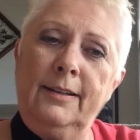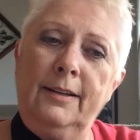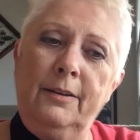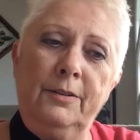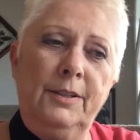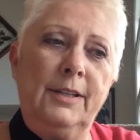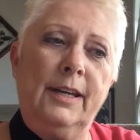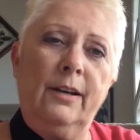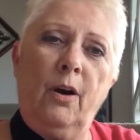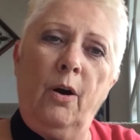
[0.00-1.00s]
you know, you
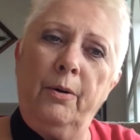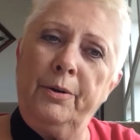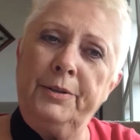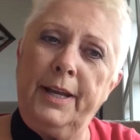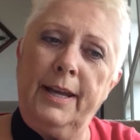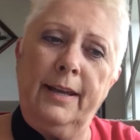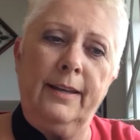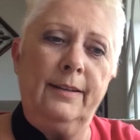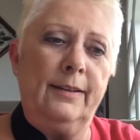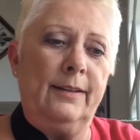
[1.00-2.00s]
get old
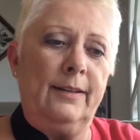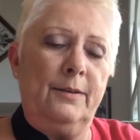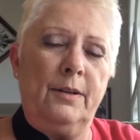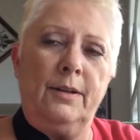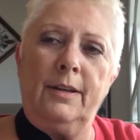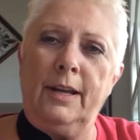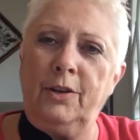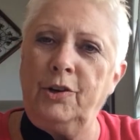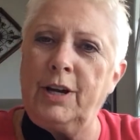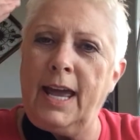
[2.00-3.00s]
and
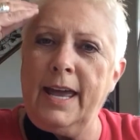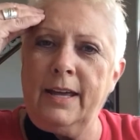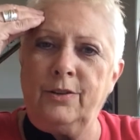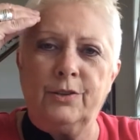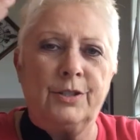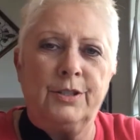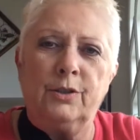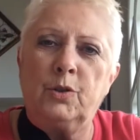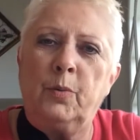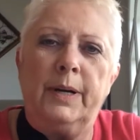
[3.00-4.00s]
in your head you're
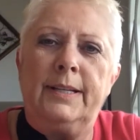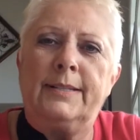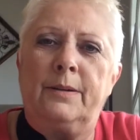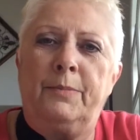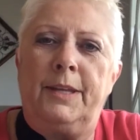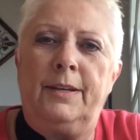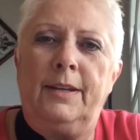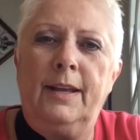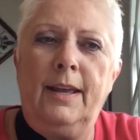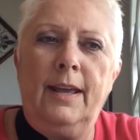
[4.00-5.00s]
still 20
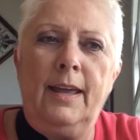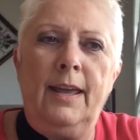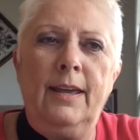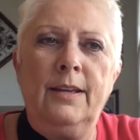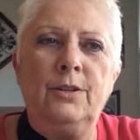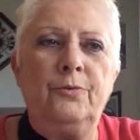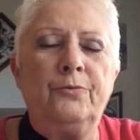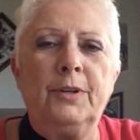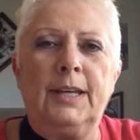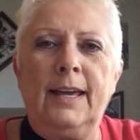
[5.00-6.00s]
something and you
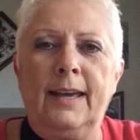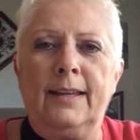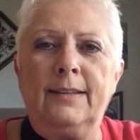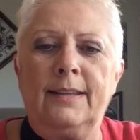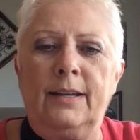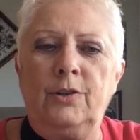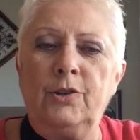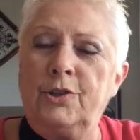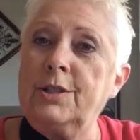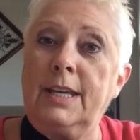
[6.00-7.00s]
forget that
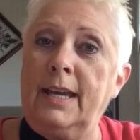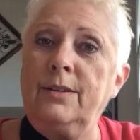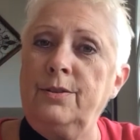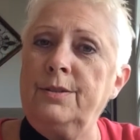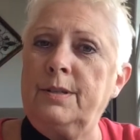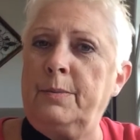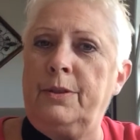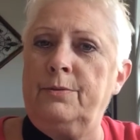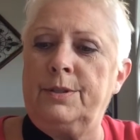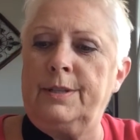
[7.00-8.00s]
you just can't do some of
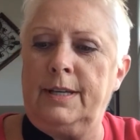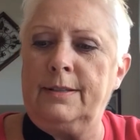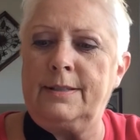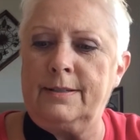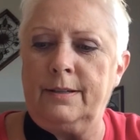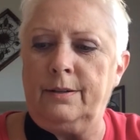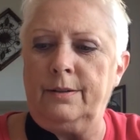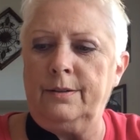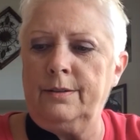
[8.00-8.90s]
those things still.